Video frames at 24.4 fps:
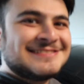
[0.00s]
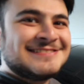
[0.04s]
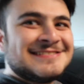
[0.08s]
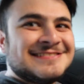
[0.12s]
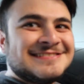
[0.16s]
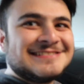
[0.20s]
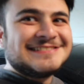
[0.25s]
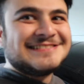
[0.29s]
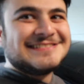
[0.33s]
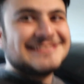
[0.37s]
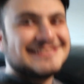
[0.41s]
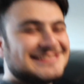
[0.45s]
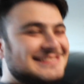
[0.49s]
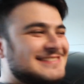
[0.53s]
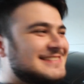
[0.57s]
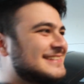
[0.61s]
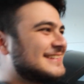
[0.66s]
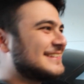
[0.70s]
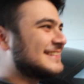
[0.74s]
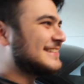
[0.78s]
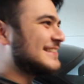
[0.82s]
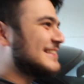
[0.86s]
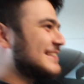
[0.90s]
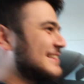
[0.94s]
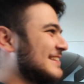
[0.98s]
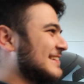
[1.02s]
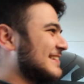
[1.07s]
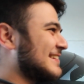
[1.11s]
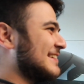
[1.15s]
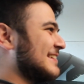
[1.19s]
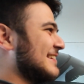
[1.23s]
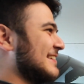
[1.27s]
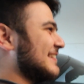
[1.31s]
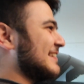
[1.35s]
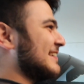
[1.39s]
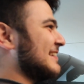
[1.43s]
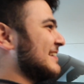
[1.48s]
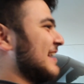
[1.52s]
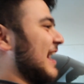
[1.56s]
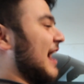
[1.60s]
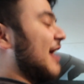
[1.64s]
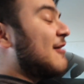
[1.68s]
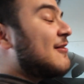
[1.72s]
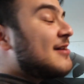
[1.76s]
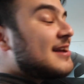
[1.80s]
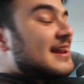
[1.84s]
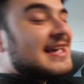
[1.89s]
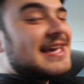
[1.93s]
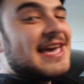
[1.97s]
Shooting wild. Shooting wild. I
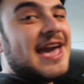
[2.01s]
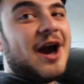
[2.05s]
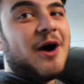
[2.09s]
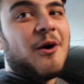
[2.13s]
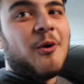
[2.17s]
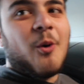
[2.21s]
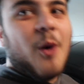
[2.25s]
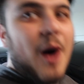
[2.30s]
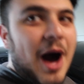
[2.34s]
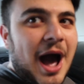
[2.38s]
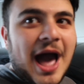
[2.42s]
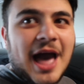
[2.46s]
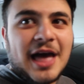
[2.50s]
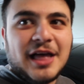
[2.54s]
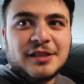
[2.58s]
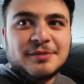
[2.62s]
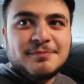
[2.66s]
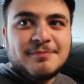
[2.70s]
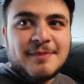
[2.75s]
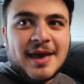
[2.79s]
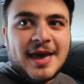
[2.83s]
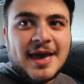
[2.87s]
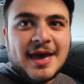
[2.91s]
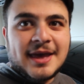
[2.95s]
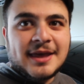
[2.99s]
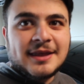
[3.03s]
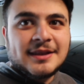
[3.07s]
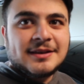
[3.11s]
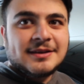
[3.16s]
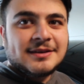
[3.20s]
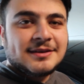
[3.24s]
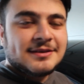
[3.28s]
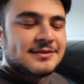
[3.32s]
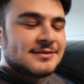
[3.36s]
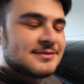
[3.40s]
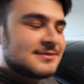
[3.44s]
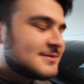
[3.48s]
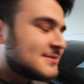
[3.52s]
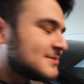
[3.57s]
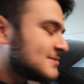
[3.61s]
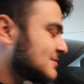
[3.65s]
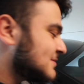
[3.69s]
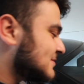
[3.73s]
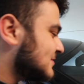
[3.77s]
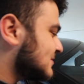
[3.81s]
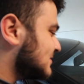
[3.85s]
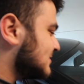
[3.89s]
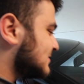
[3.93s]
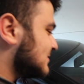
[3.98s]
want to get wild, man. Does that mean
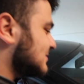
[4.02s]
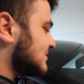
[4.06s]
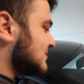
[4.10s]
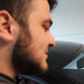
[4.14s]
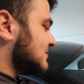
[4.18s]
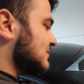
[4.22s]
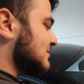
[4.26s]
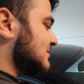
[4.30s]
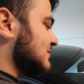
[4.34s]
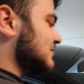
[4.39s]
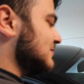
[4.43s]
shawarma?